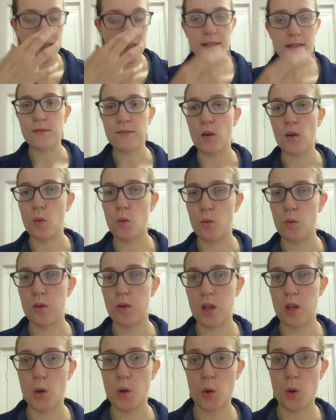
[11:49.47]
is for all
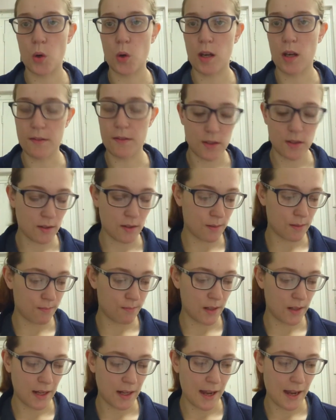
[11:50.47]
the unicorn lovers
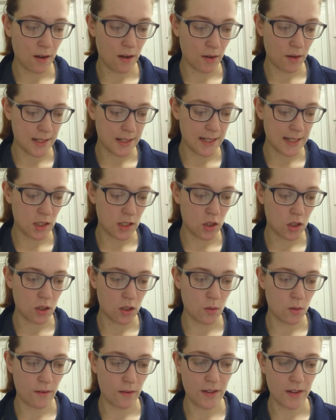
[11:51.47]
again I did
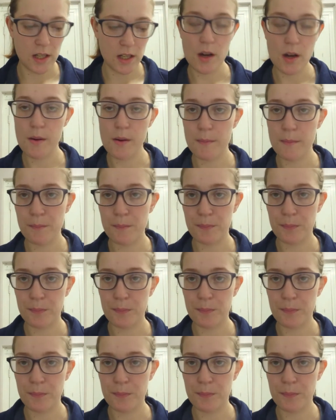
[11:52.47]
do a video